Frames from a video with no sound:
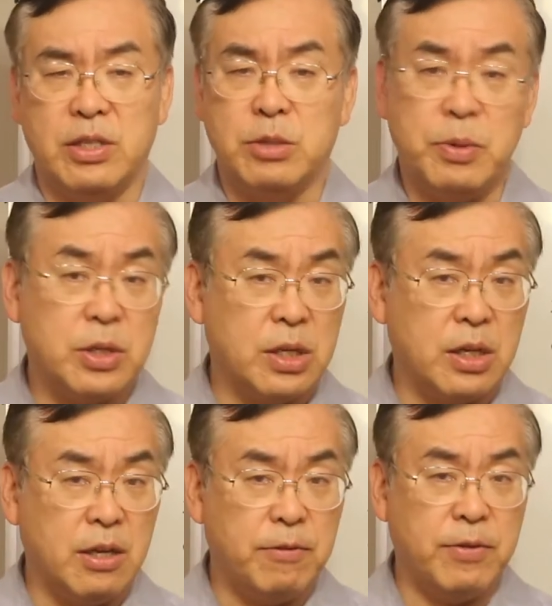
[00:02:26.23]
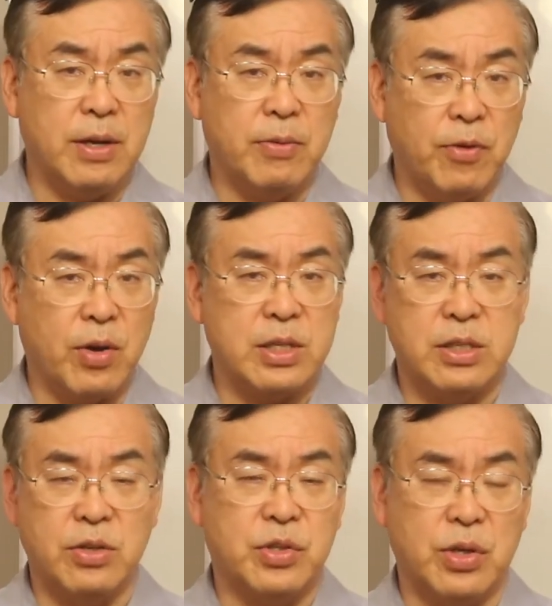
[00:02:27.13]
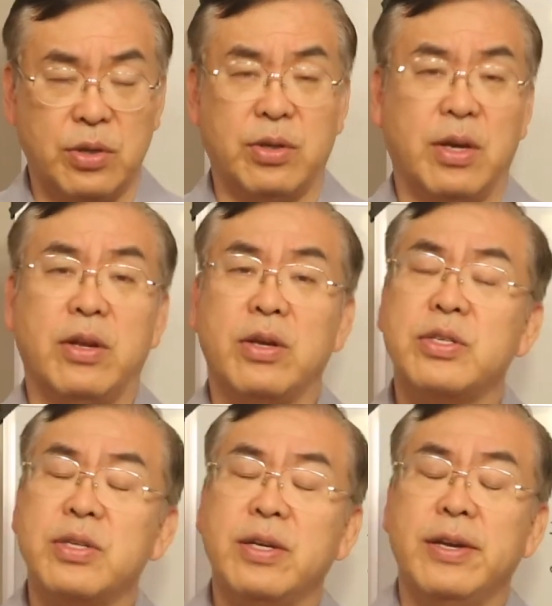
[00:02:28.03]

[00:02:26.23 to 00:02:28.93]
especially if you are focusing on certain areas.